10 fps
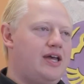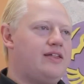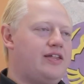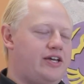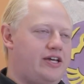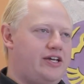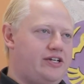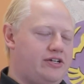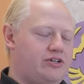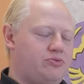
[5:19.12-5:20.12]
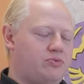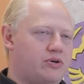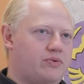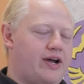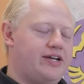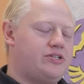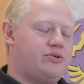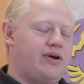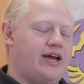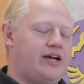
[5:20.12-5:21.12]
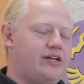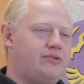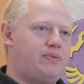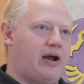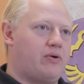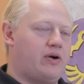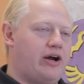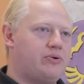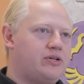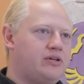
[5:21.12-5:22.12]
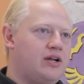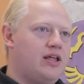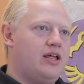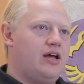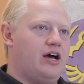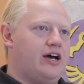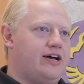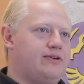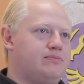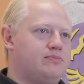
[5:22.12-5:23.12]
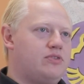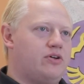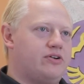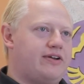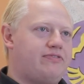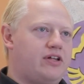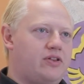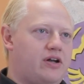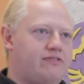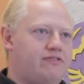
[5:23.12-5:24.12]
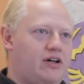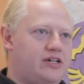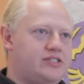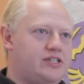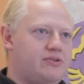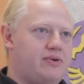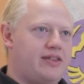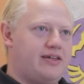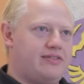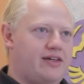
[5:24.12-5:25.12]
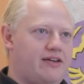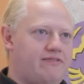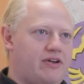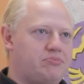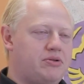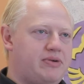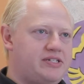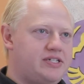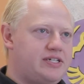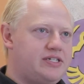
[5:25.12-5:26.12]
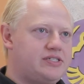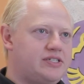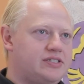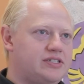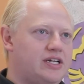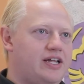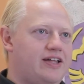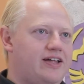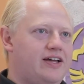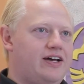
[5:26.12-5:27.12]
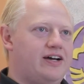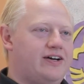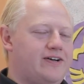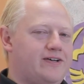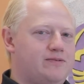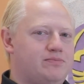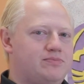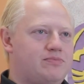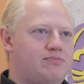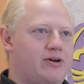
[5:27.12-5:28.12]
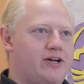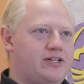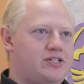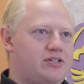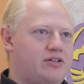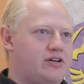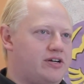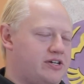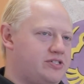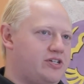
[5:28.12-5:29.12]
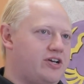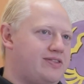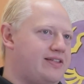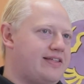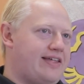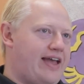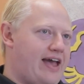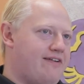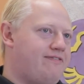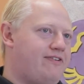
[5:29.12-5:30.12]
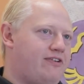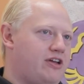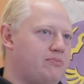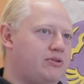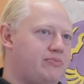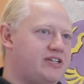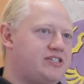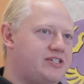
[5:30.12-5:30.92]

They were right to add power hour. There are definitely a lot of flaws in the way that they've implemented it, but it is a good thing that they have implemented